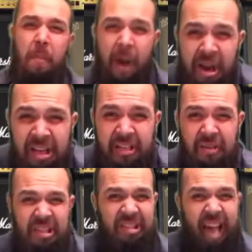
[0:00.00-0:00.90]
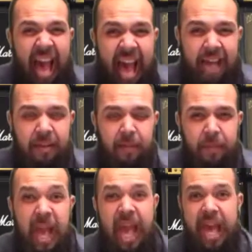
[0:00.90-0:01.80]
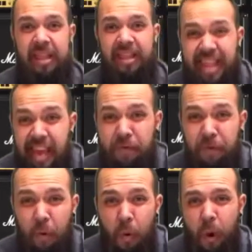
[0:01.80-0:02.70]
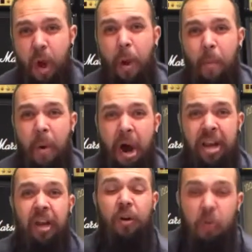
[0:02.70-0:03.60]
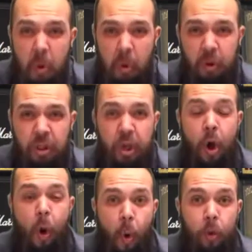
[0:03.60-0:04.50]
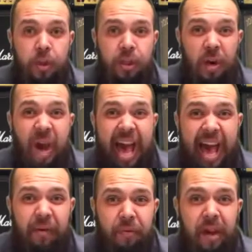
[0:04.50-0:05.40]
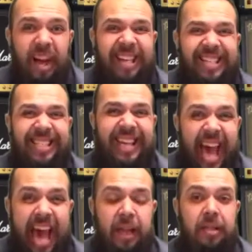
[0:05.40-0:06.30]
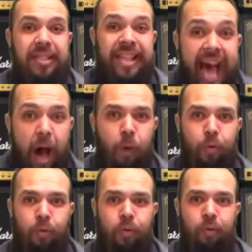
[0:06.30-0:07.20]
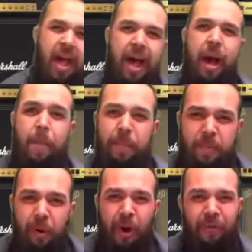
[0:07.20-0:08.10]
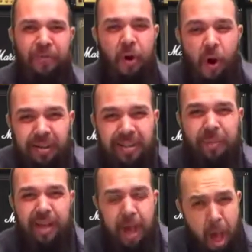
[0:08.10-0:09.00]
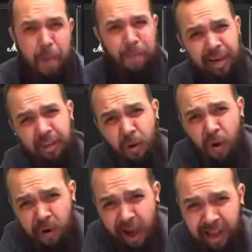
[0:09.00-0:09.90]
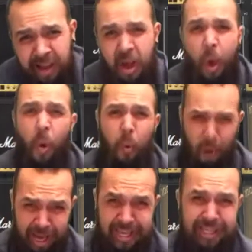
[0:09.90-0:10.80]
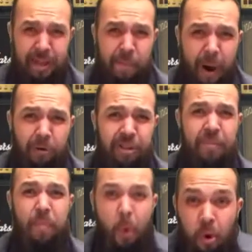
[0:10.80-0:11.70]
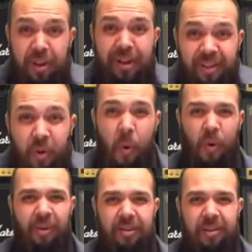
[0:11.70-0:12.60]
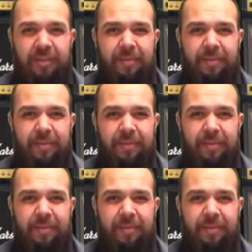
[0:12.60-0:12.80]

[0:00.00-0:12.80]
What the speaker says: Minors are sad, and therefore minor chords also have a sad sound. People often ask me, "Bearded guitar guy, what is the most important chord?"